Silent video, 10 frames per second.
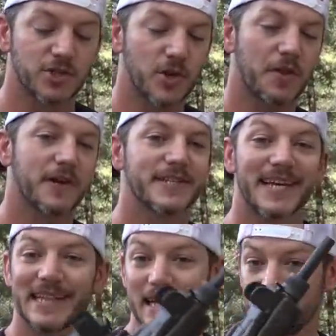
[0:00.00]
So there is
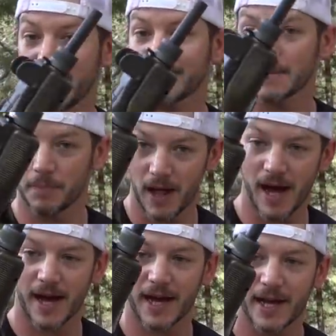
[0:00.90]
a limited
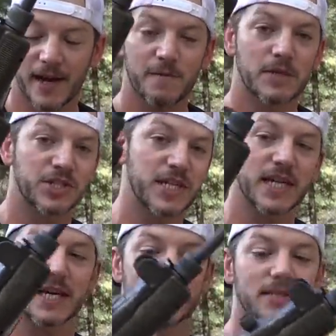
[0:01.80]
supply of
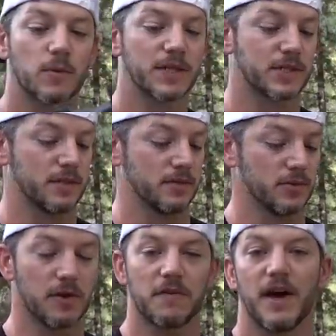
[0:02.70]
machine guns, which
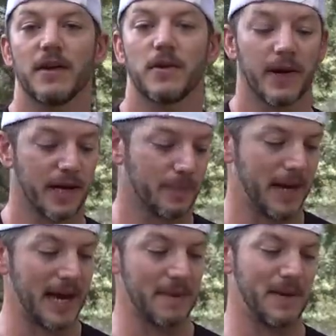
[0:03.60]
drove the value way up.
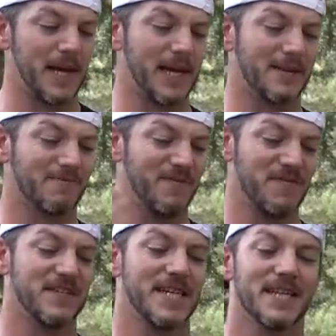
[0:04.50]
I paid
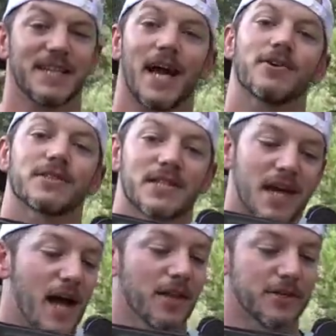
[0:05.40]
fifteen thousand
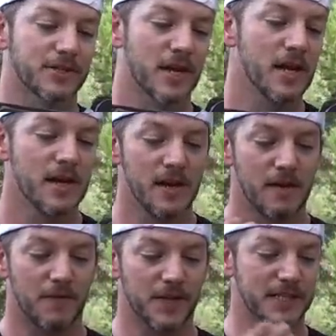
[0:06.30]
dollars
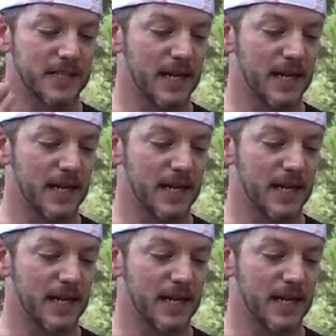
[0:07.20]
for this